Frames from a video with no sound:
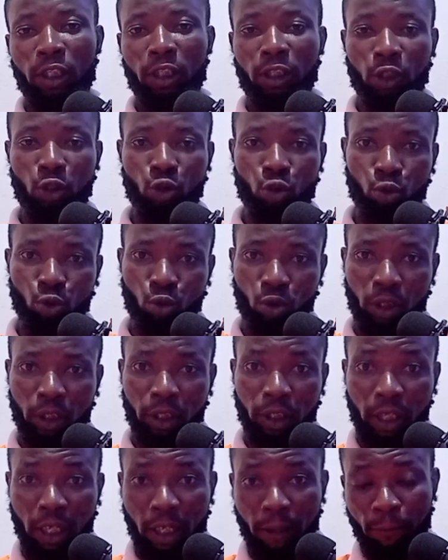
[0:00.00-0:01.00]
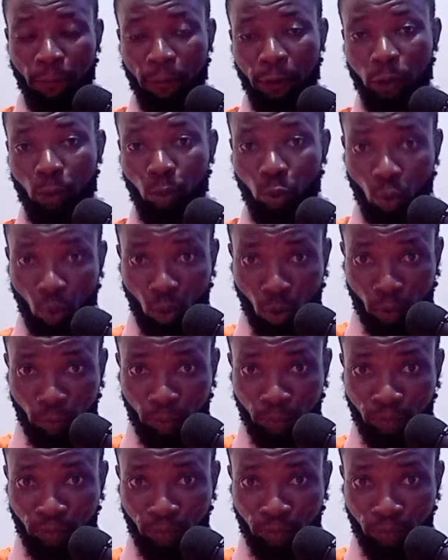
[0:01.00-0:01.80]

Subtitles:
in Facebook.